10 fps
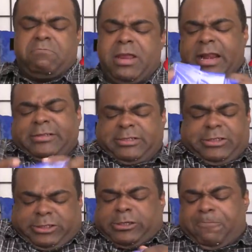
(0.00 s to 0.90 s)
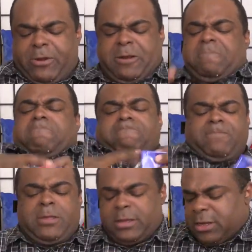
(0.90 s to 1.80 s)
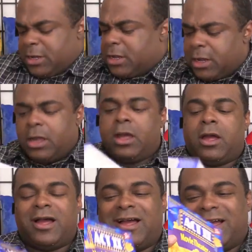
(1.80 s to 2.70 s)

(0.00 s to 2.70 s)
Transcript: me not to separate it.